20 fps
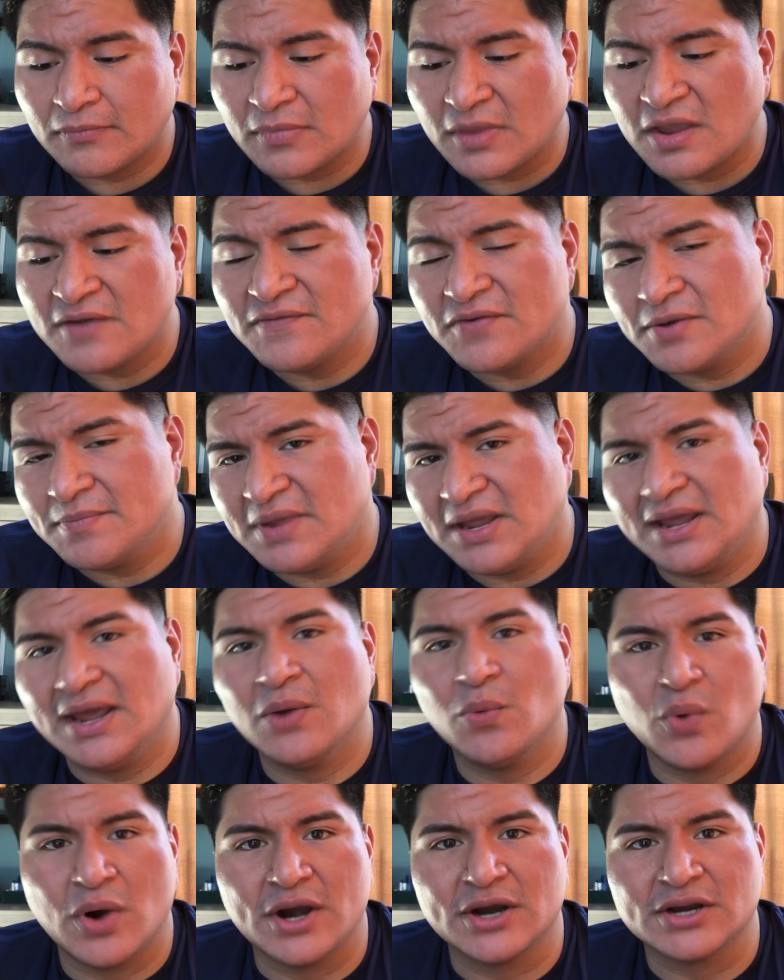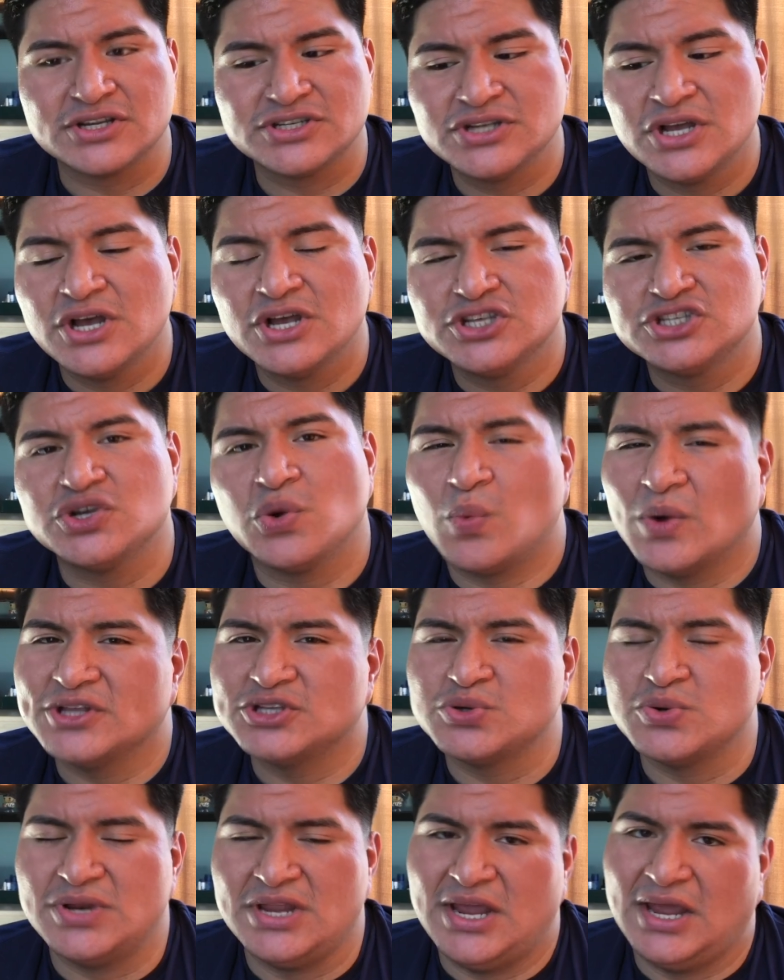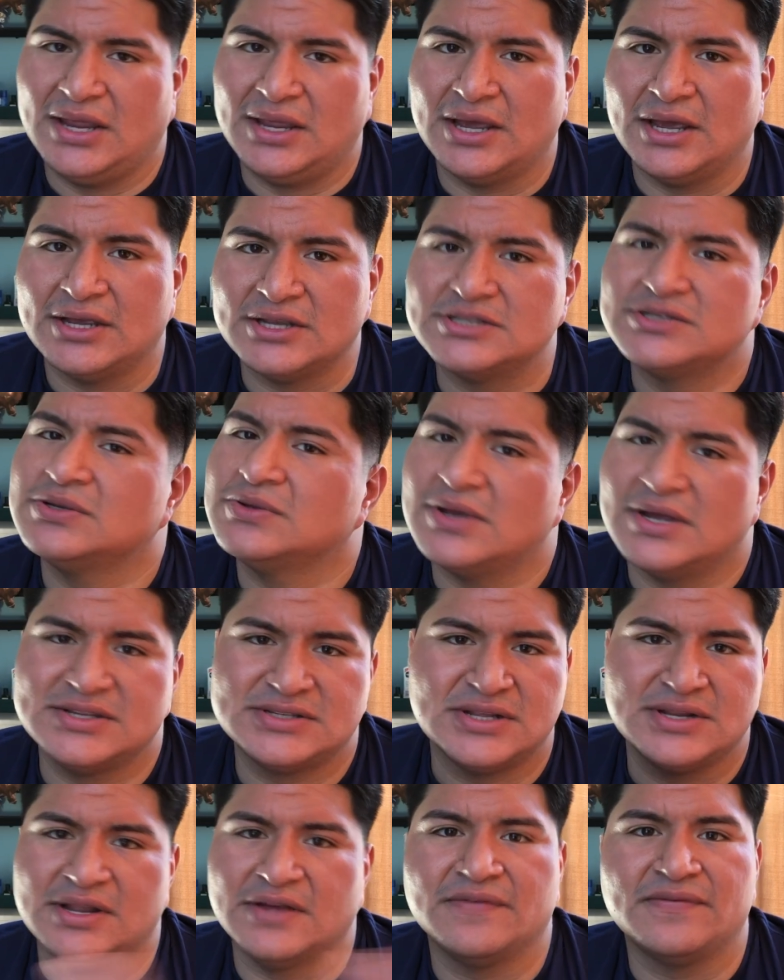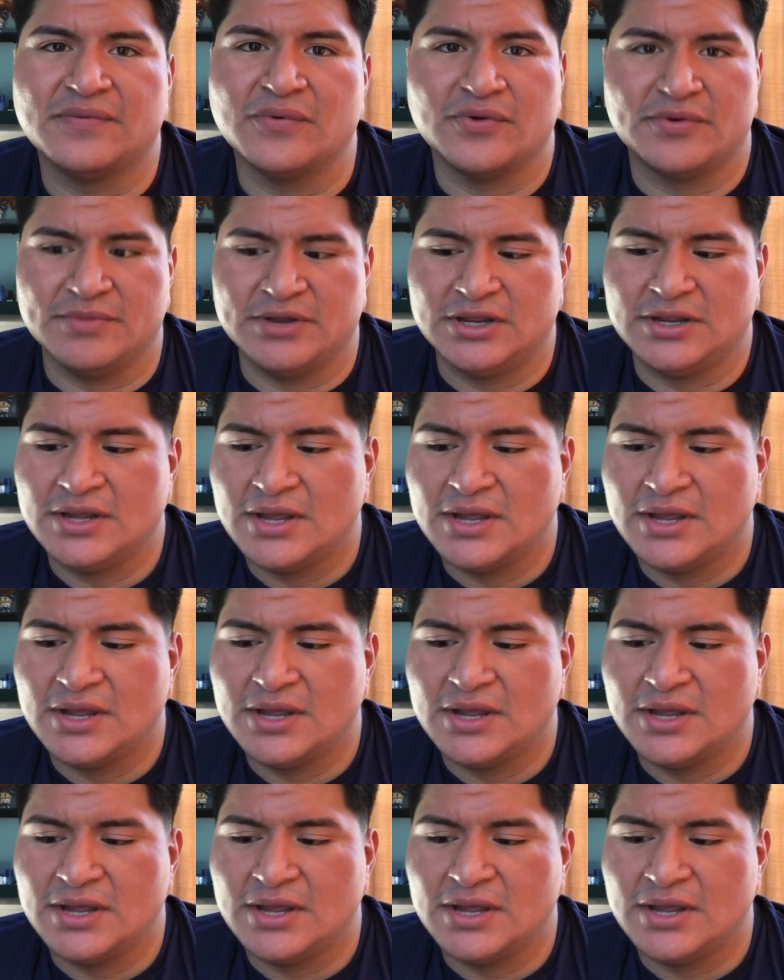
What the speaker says: For me, it works. So 128 gigs is enough for me.